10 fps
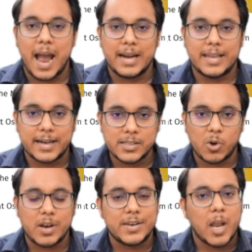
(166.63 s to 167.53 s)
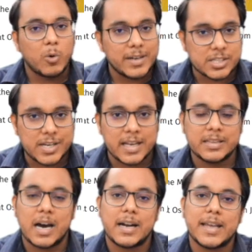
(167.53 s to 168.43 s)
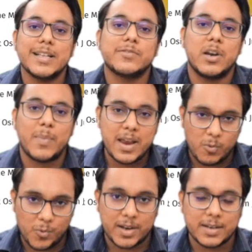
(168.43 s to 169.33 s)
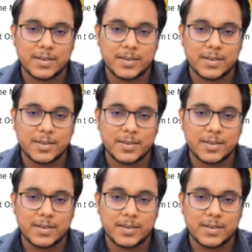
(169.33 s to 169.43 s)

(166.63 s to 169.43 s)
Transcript: and that is all. Now let's take the articles one by one.